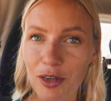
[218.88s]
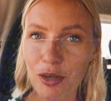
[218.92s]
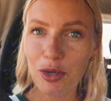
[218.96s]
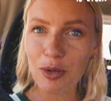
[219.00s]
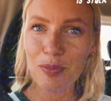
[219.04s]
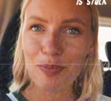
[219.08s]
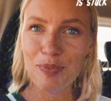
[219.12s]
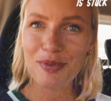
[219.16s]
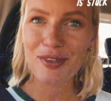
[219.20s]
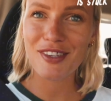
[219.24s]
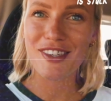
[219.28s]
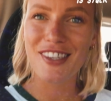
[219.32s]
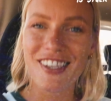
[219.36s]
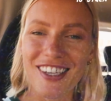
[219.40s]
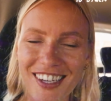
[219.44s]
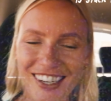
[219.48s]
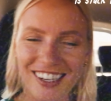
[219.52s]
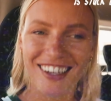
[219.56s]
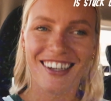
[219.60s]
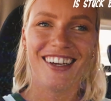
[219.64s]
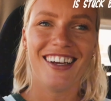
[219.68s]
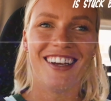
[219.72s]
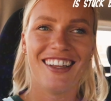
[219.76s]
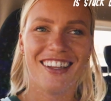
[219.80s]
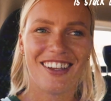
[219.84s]
Oops,
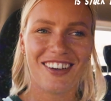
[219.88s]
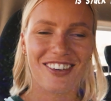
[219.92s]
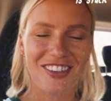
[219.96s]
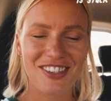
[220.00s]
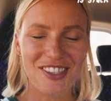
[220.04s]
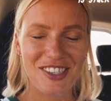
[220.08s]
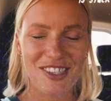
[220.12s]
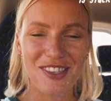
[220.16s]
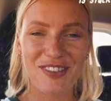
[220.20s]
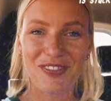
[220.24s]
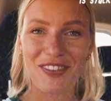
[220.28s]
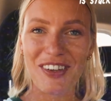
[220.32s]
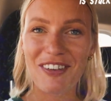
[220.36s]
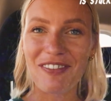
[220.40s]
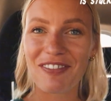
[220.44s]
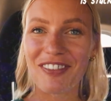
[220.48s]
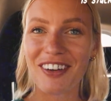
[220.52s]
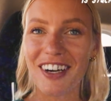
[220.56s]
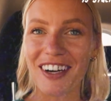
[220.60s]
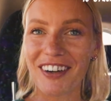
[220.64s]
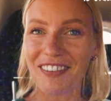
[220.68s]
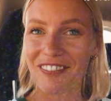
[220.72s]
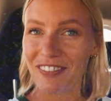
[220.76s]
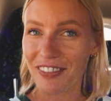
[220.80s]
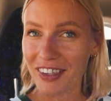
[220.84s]
that was a speed
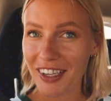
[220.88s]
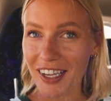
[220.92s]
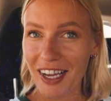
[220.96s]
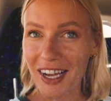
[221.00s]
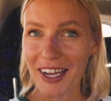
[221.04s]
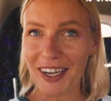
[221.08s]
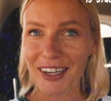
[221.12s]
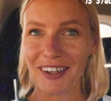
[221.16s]
bump.